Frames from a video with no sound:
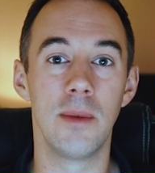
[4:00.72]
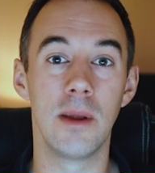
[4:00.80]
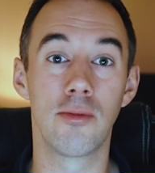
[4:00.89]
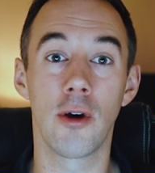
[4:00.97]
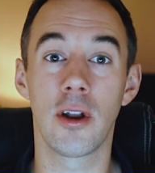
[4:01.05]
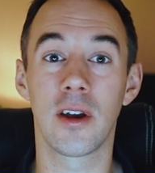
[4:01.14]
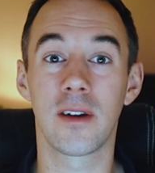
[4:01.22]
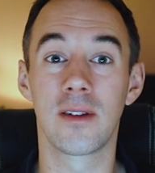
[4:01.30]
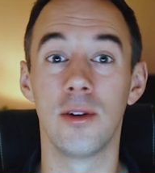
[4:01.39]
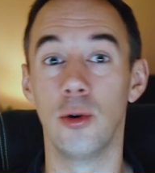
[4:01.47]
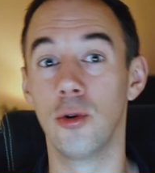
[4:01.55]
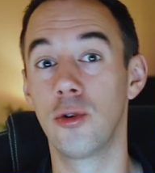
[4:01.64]
to be
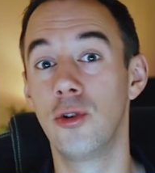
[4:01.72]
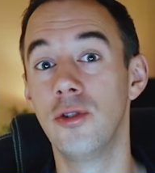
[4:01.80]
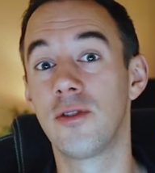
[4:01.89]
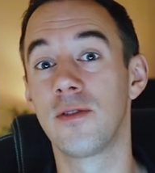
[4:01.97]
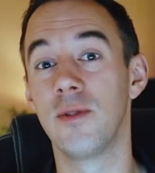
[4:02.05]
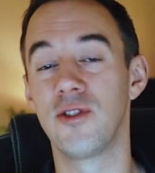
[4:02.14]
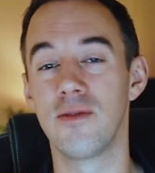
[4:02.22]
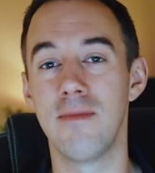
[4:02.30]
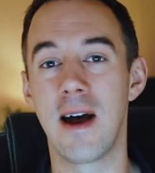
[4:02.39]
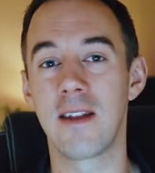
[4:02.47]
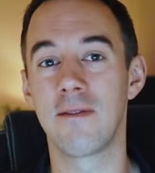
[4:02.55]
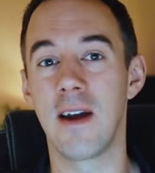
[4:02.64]
products or goods which are
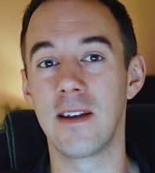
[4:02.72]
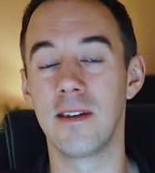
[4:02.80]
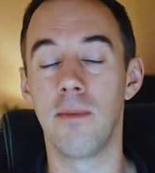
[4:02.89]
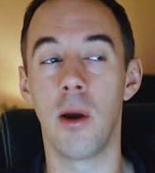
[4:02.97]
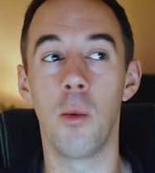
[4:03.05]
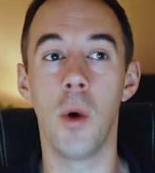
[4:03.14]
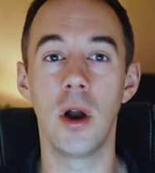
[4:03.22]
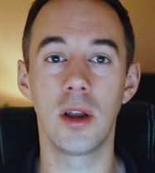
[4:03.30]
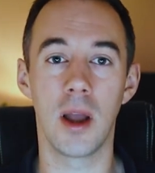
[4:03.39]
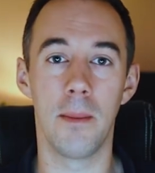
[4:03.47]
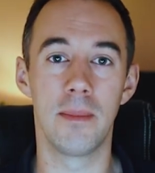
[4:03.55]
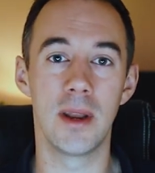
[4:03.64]
manufactured by one
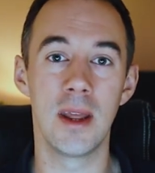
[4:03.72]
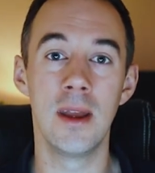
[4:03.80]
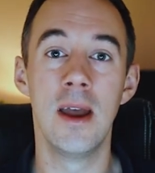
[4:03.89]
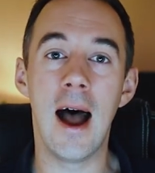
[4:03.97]
company